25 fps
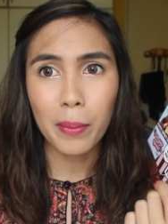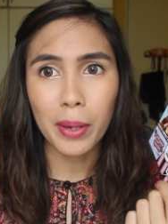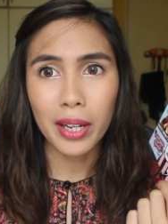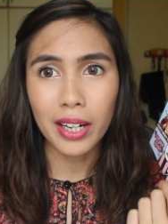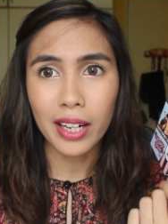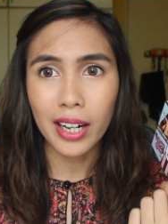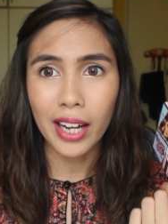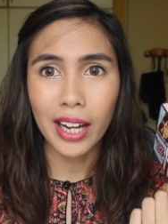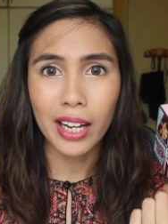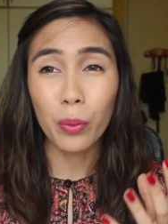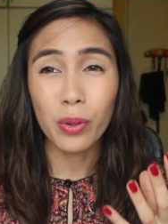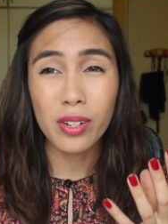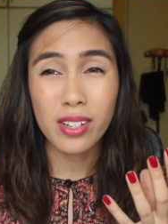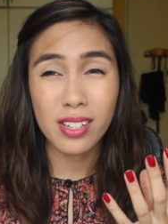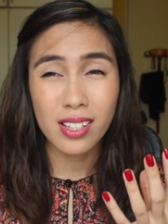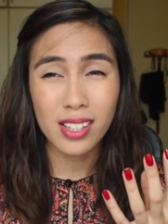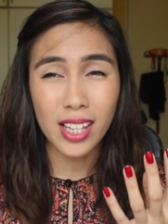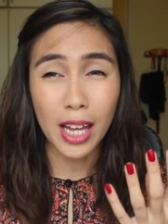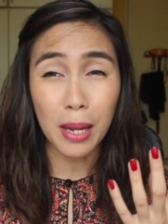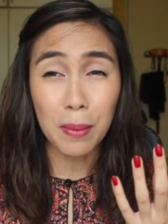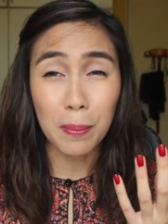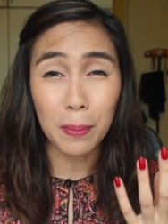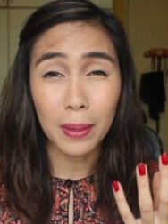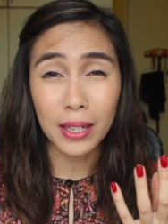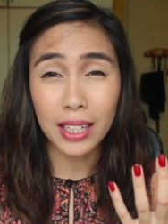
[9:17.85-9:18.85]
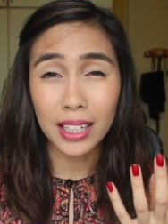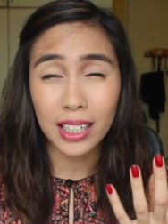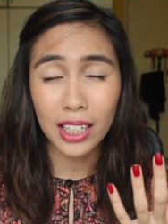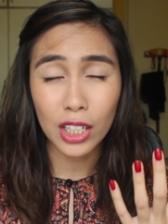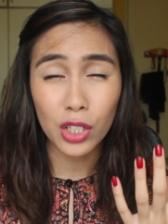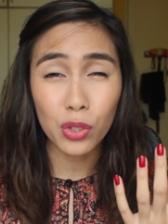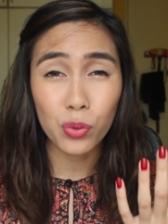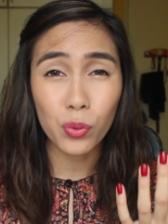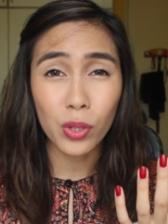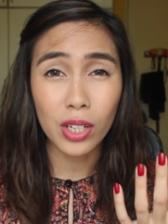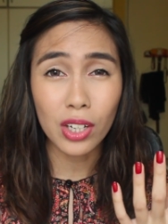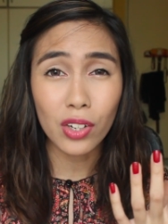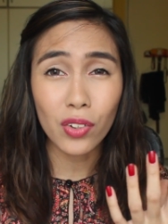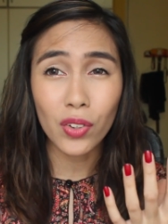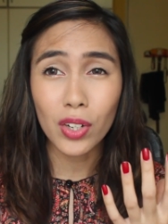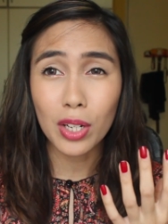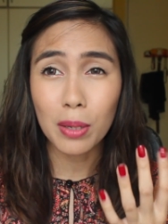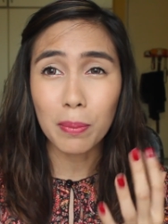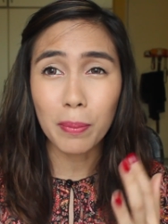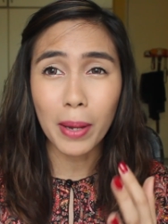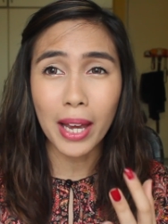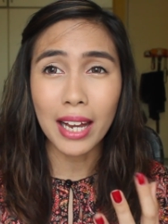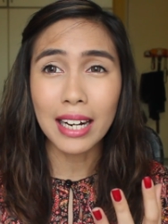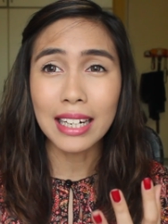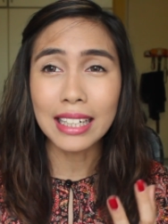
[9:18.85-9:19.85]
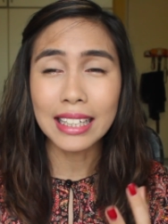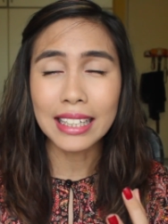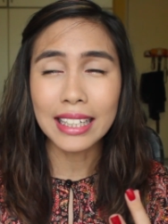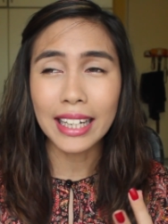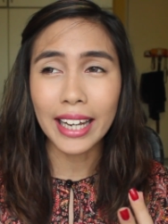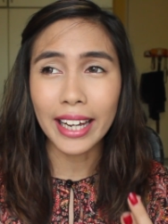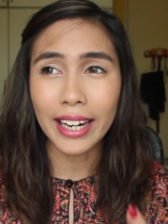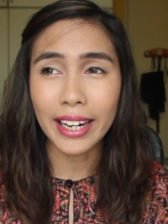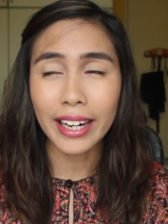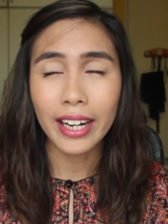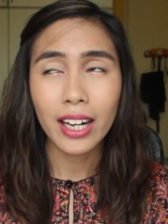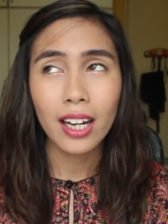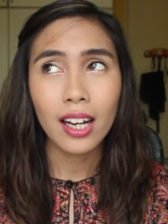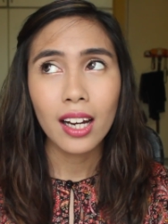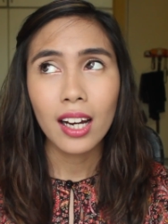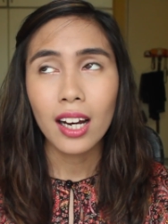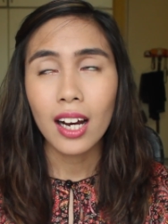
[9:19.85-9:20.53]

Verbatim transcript: at night, I will start blinking really, really badly and